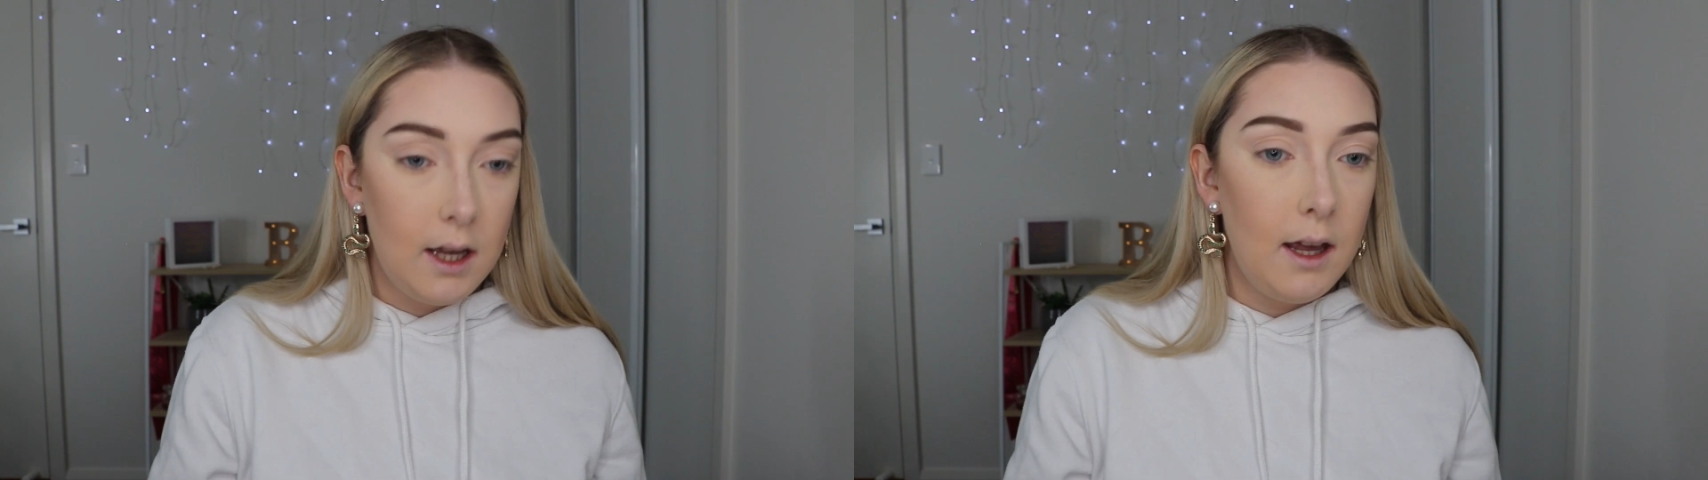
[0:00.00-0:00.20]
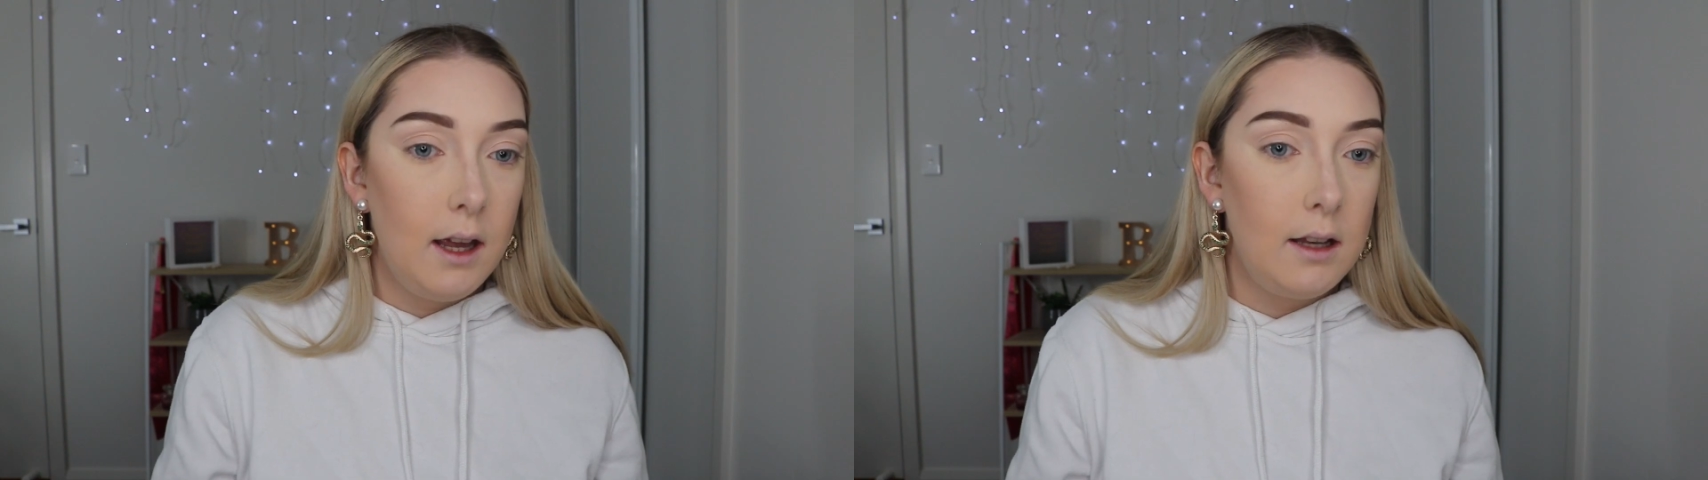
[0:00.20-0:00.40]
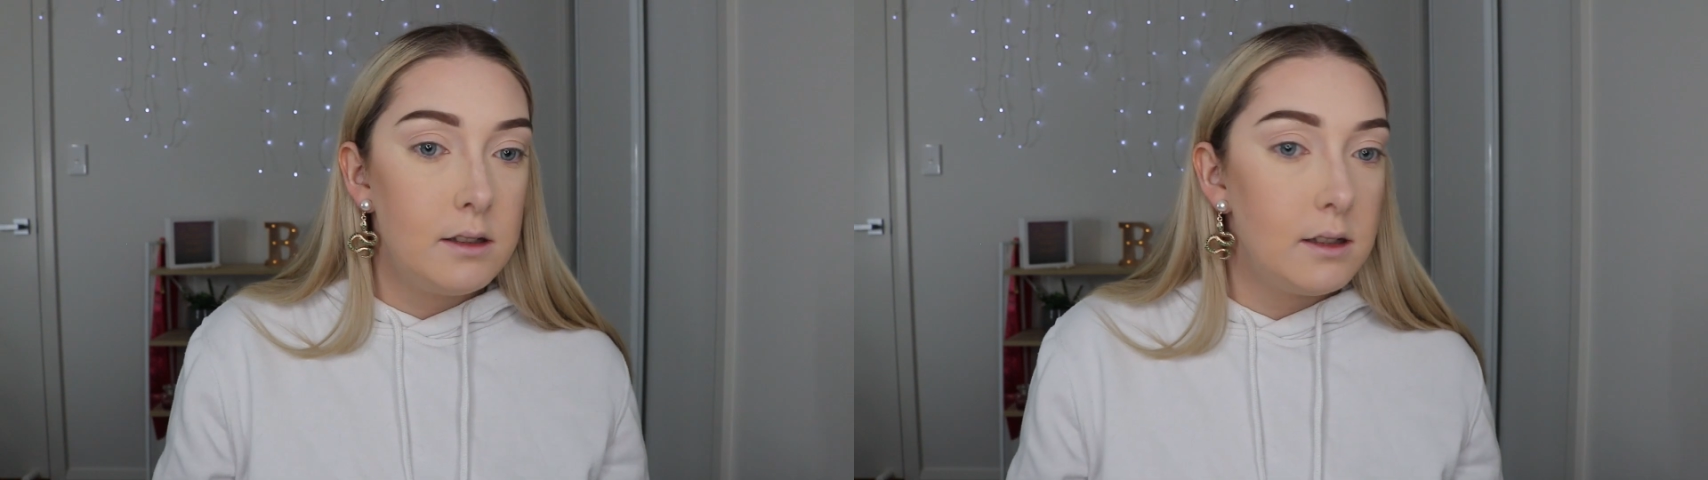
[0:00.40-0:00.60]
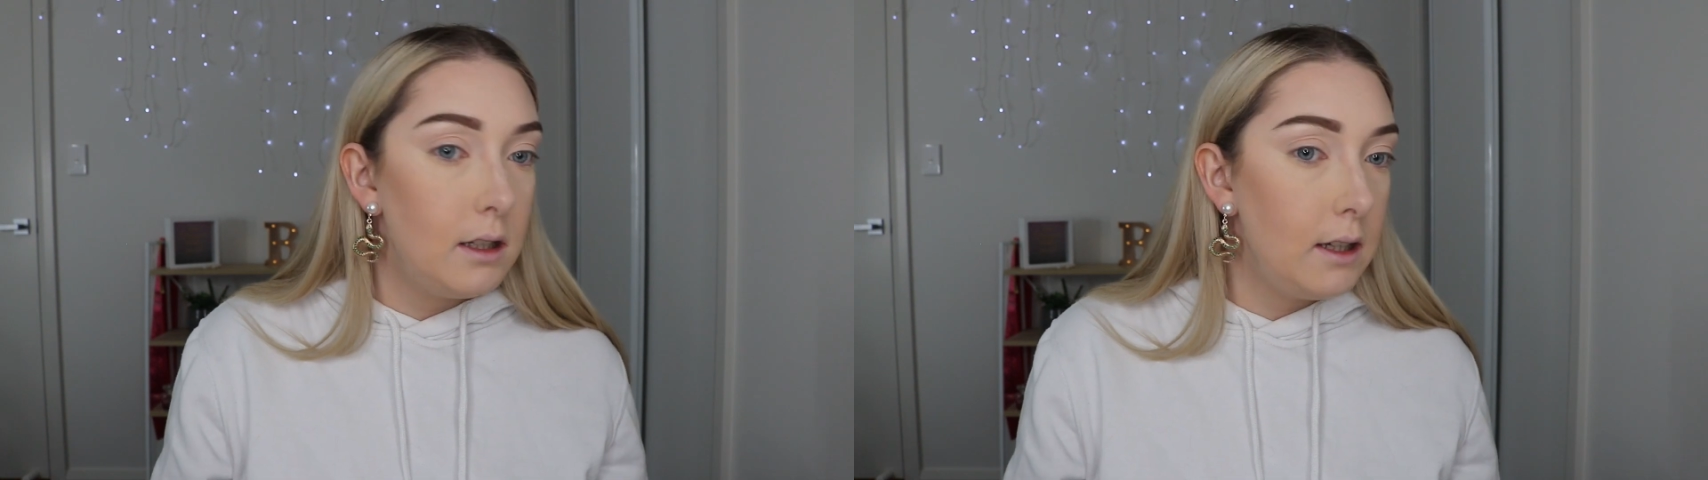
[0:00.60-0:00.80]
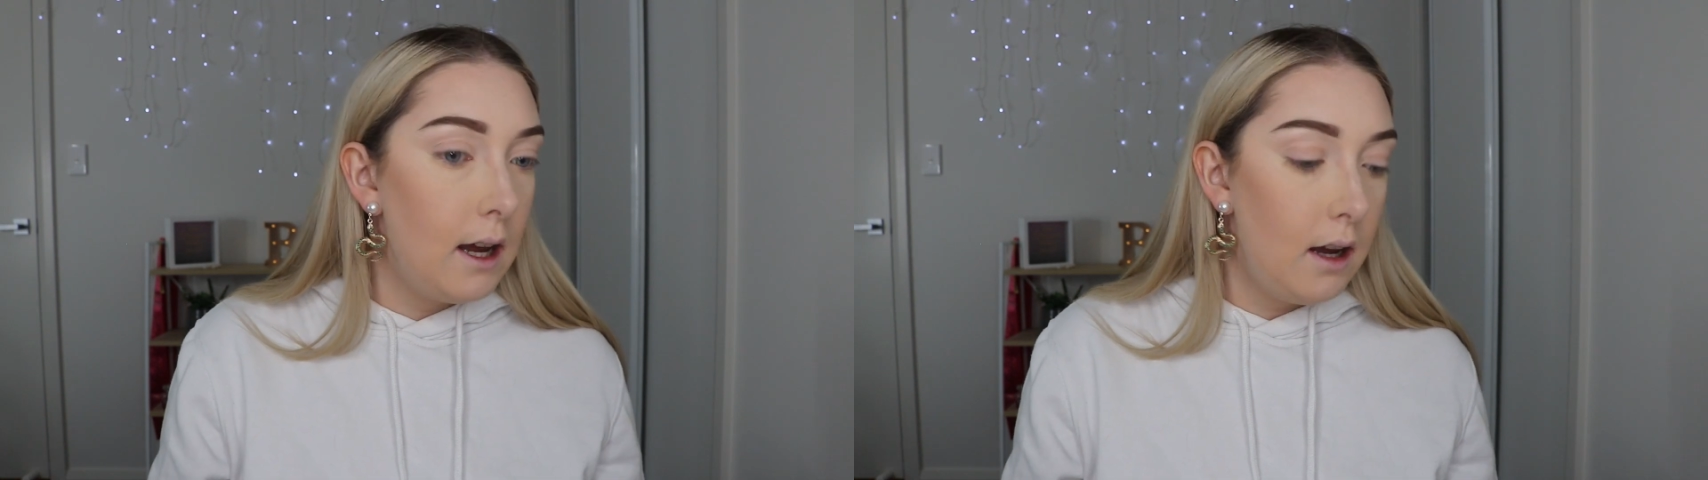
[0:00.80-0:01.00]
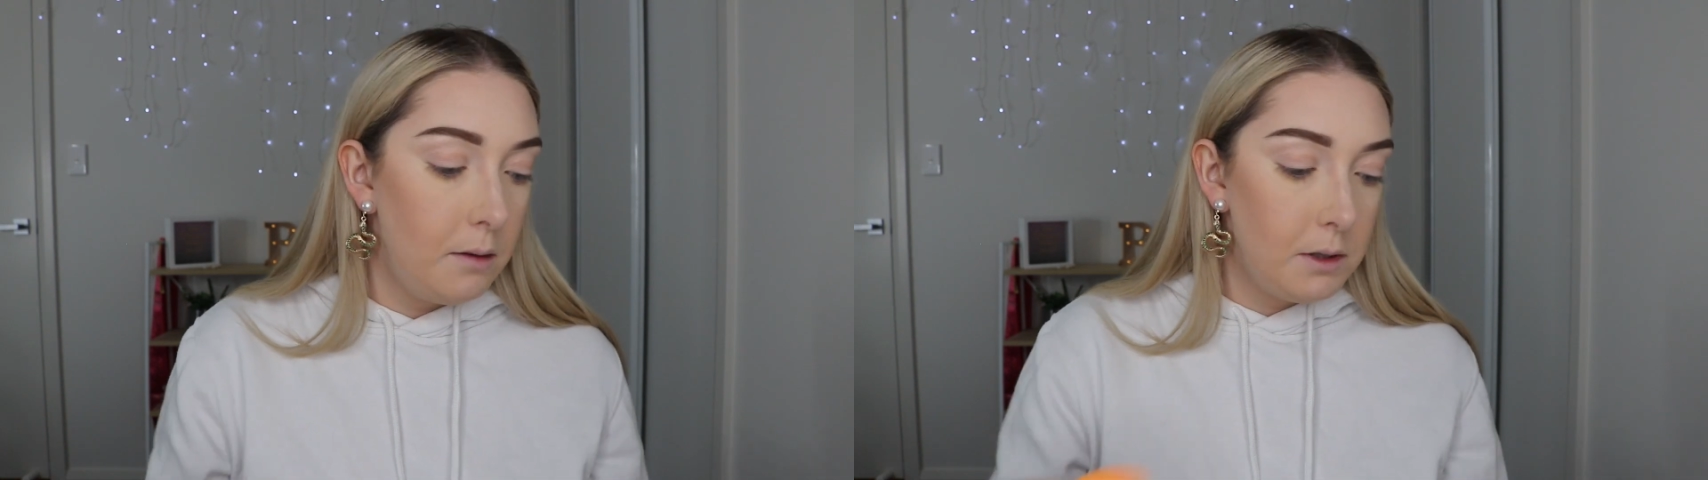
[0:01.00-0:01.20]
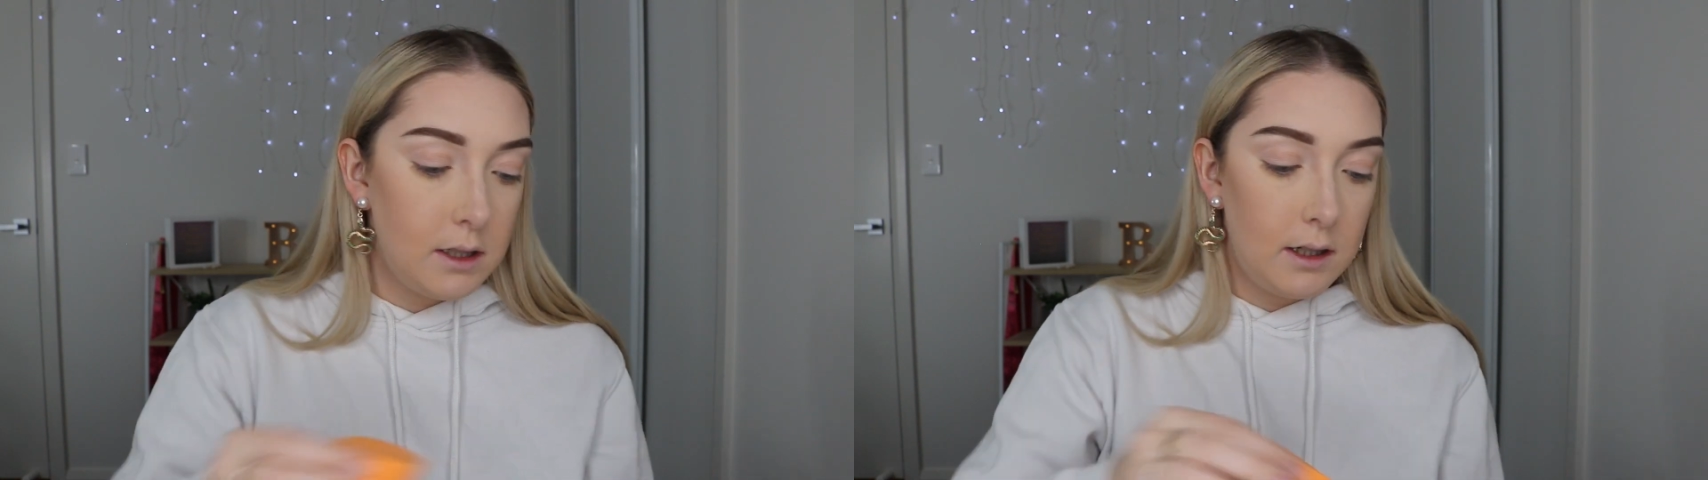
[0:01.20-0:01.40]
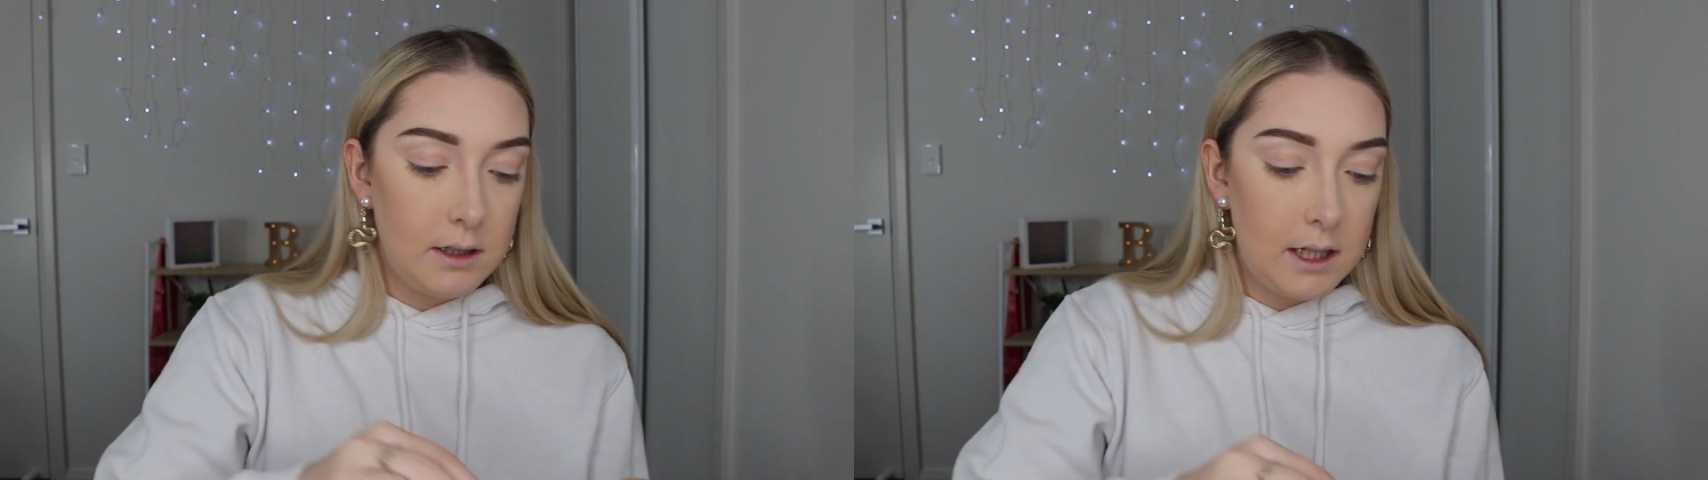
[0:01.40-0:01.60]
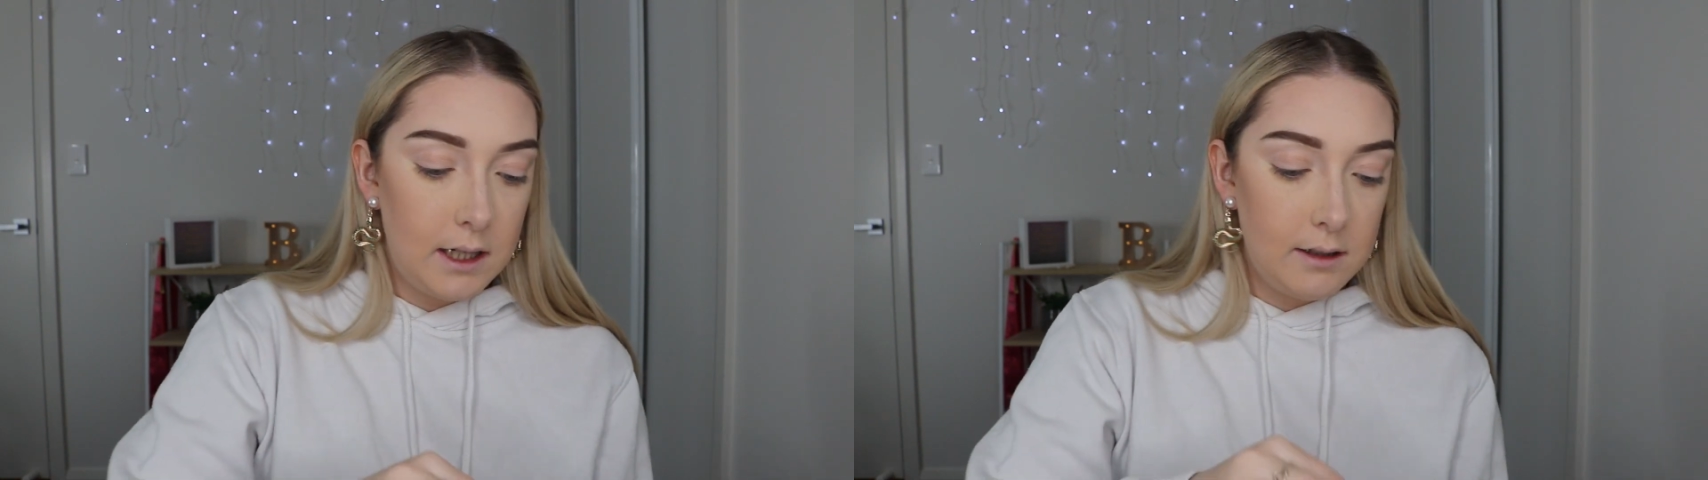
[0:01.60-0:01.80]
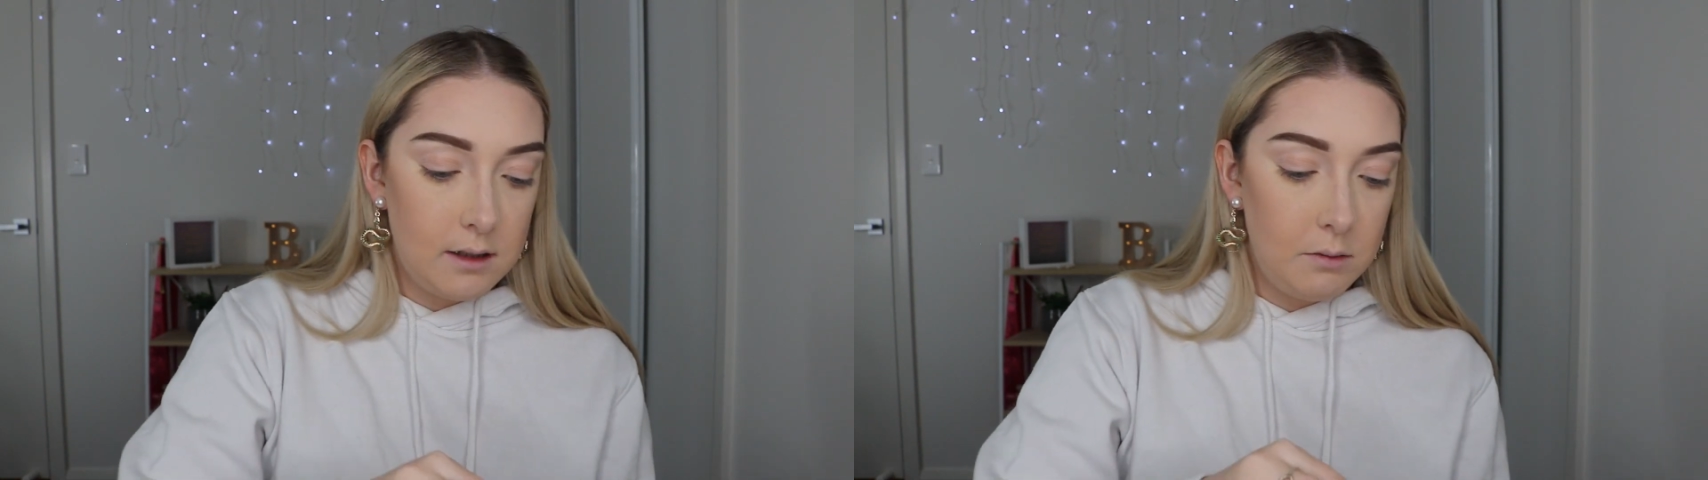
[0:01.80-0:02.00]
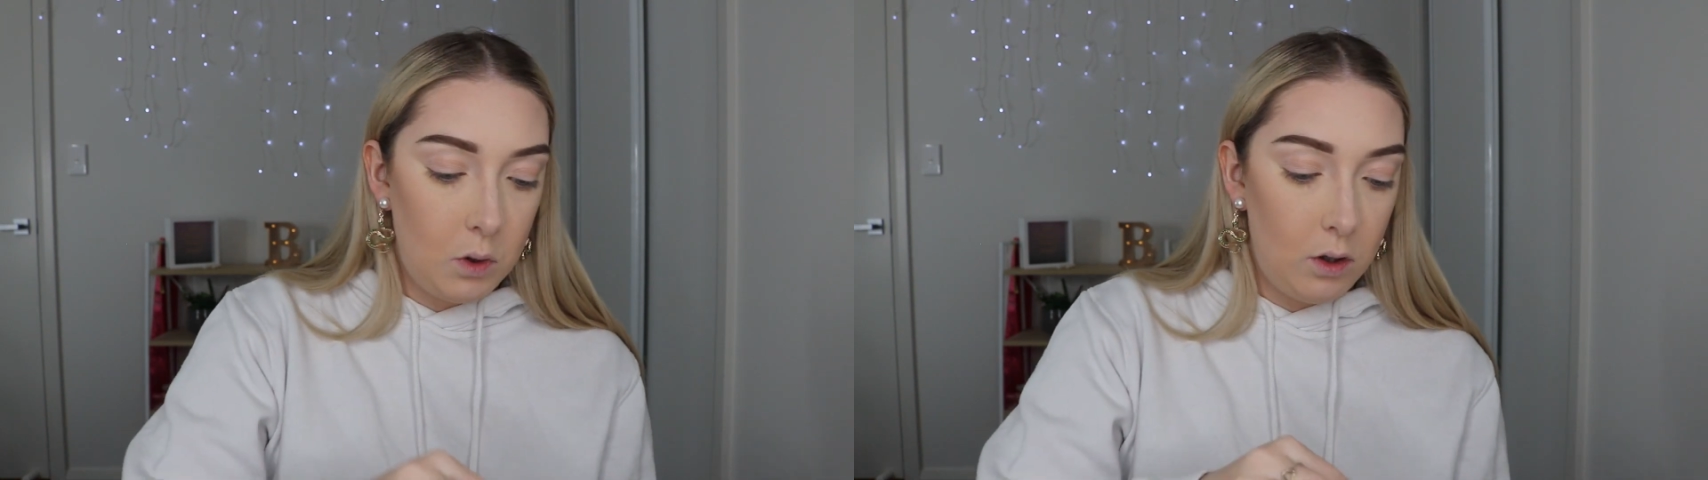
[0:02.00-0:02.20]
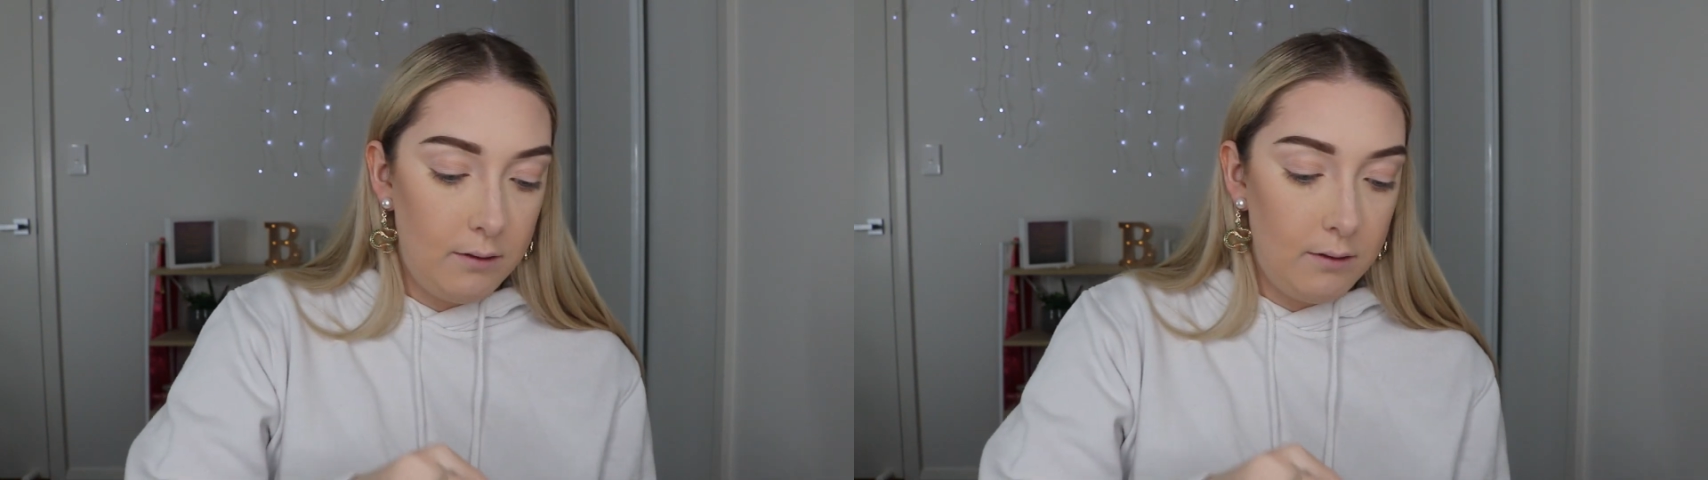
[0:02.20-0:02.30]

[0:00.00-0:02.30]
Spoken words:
And now I'm just going to take some more